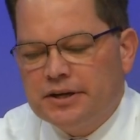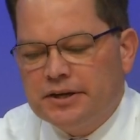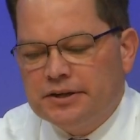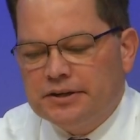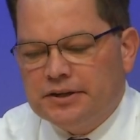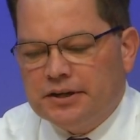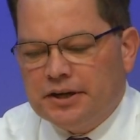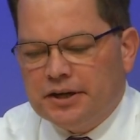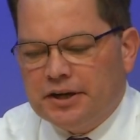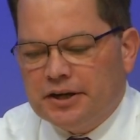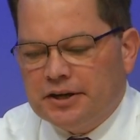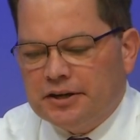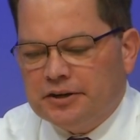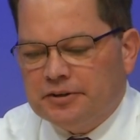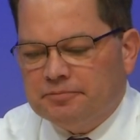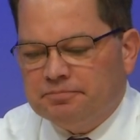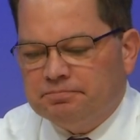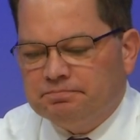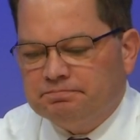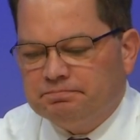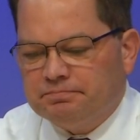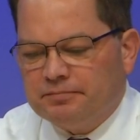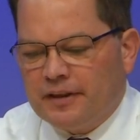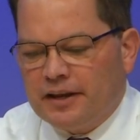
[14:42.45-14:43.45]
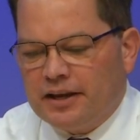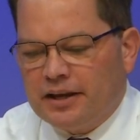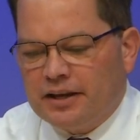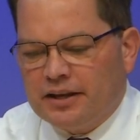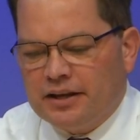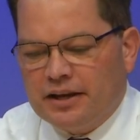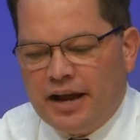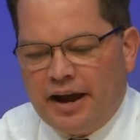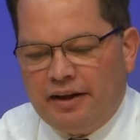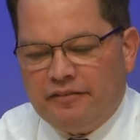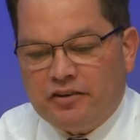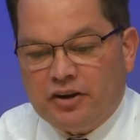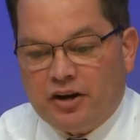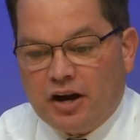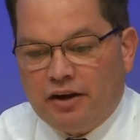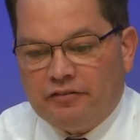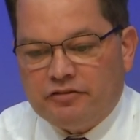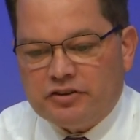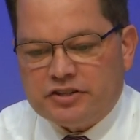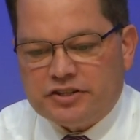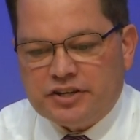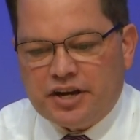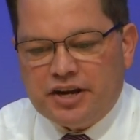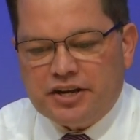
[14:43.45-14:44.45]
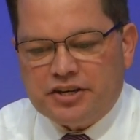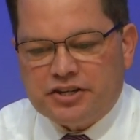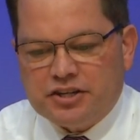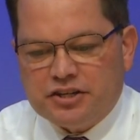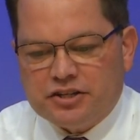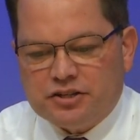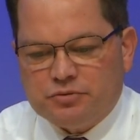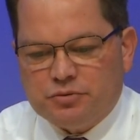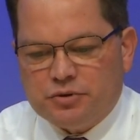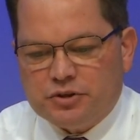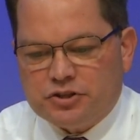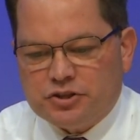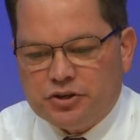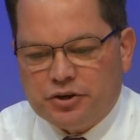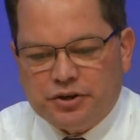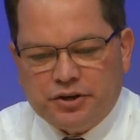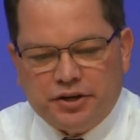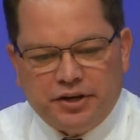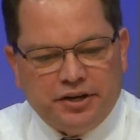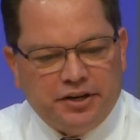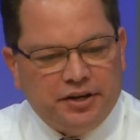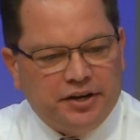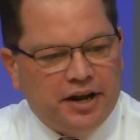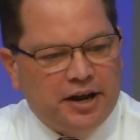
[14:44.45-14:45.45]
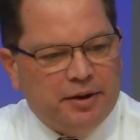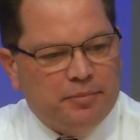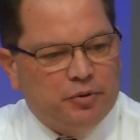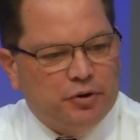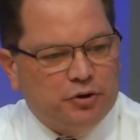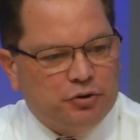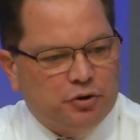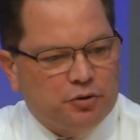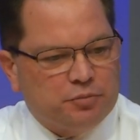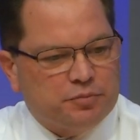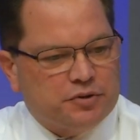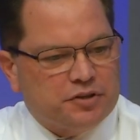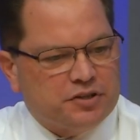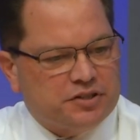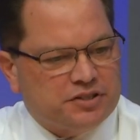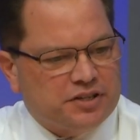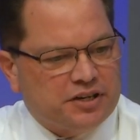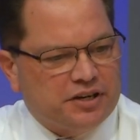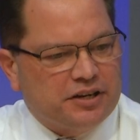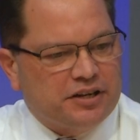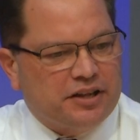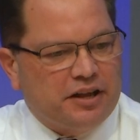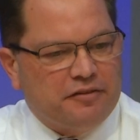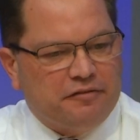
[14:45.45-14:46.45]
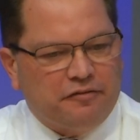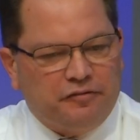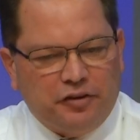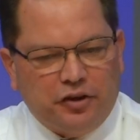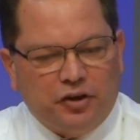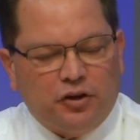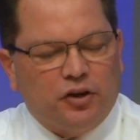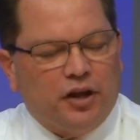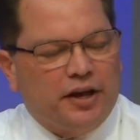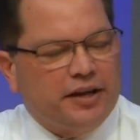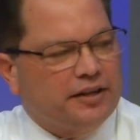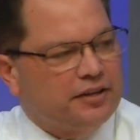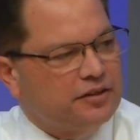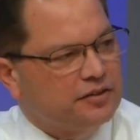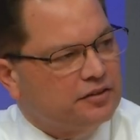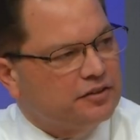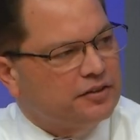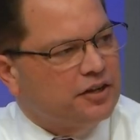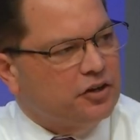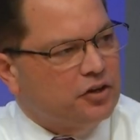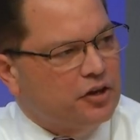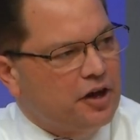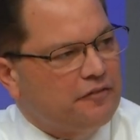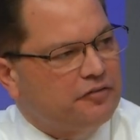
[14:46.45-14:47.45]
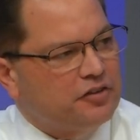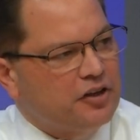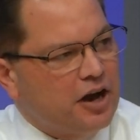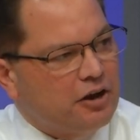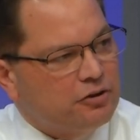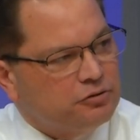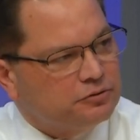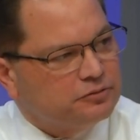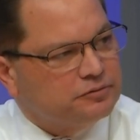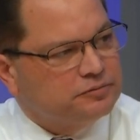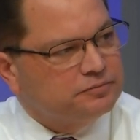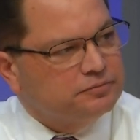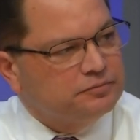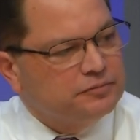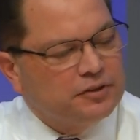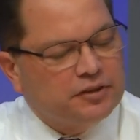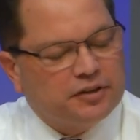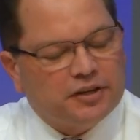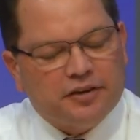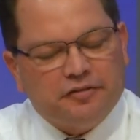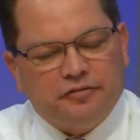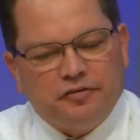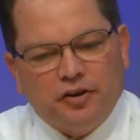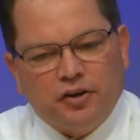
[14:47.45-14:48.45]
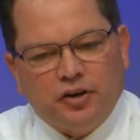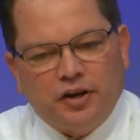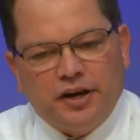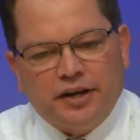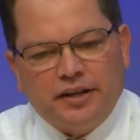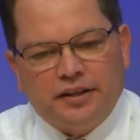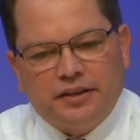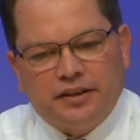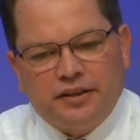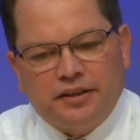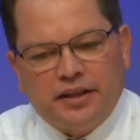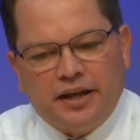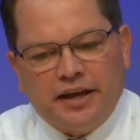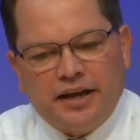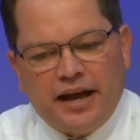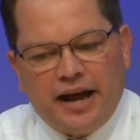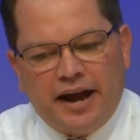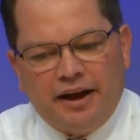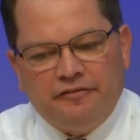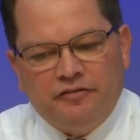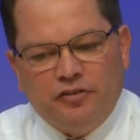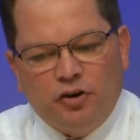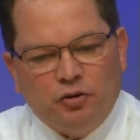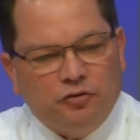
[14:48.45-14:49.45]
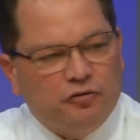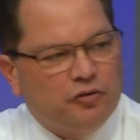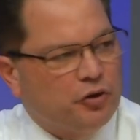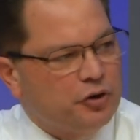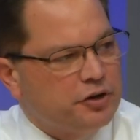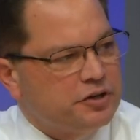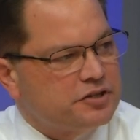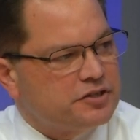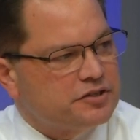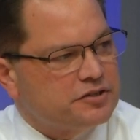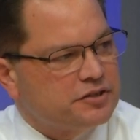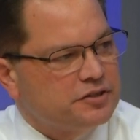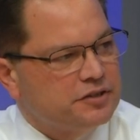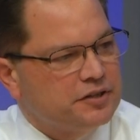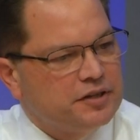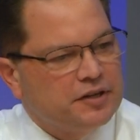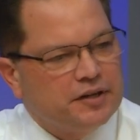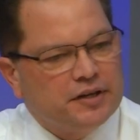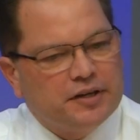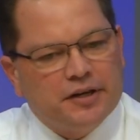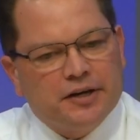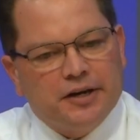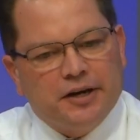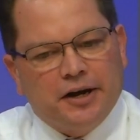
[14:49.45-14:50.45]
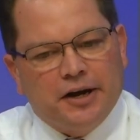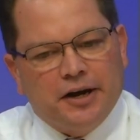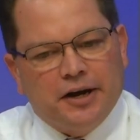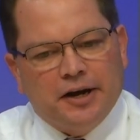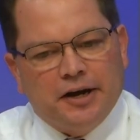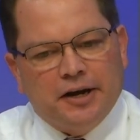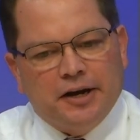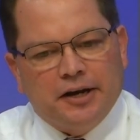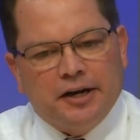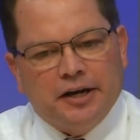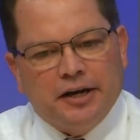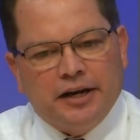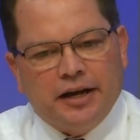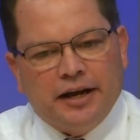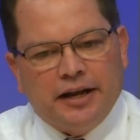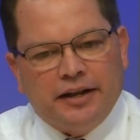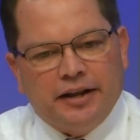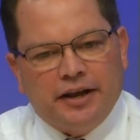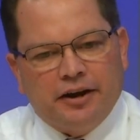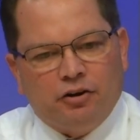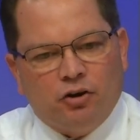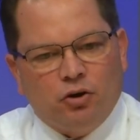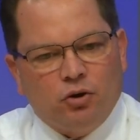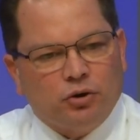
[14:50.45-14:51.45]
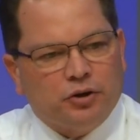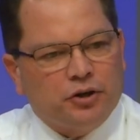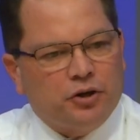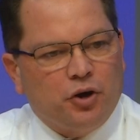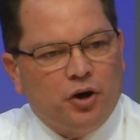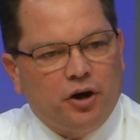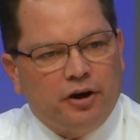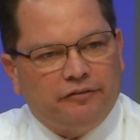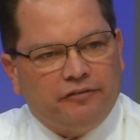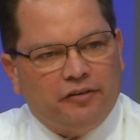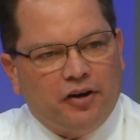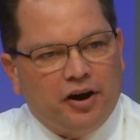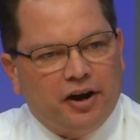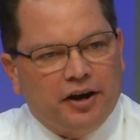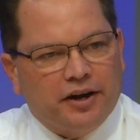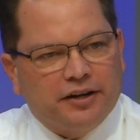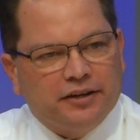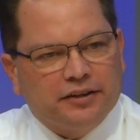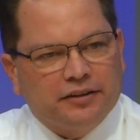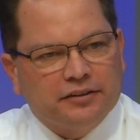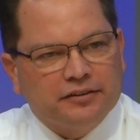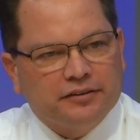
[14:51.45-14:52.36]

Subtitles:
and having conversations with certain neighborhood groups in the city. They feel like they're left out. They feel like they have no voice. And they're holding off on